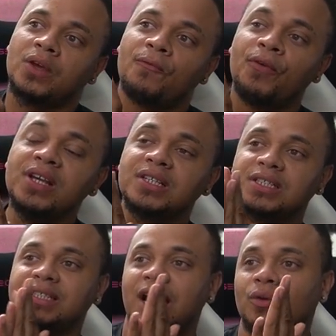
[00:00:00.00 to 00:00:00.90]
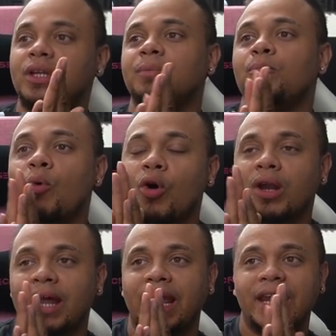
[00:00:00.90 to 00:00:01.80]
Frieza sounded more
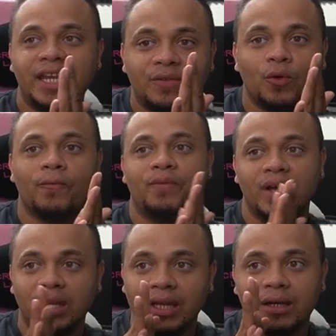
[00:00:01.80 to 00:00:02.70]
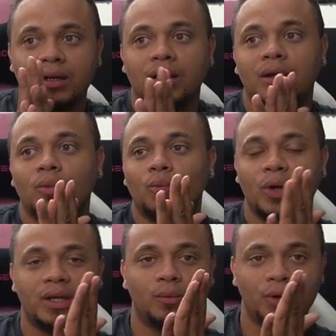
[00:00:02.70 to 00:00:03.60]
like an evil villain
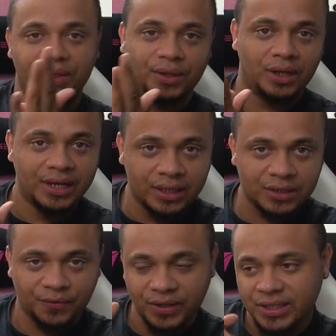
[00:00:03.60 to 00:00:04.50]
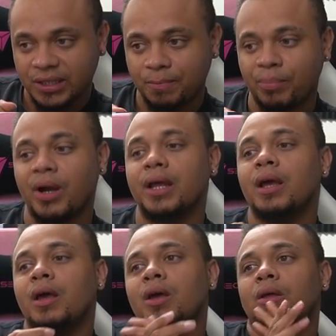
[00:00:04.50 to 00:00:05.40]
with Linda's Frieza, but
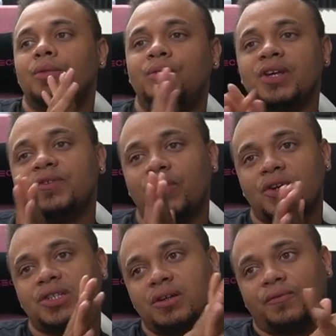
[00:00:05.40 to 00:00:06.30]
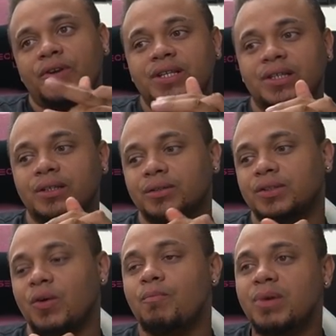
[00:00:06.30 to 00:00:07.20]
this version of Frieza,
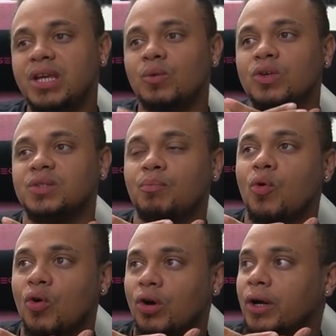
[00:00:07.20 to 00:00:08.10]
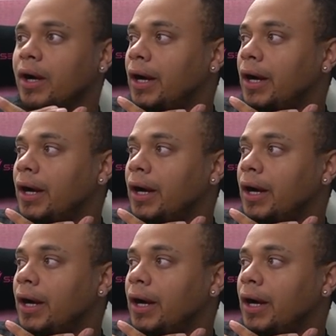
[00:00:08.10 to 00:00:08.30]
to me, was more,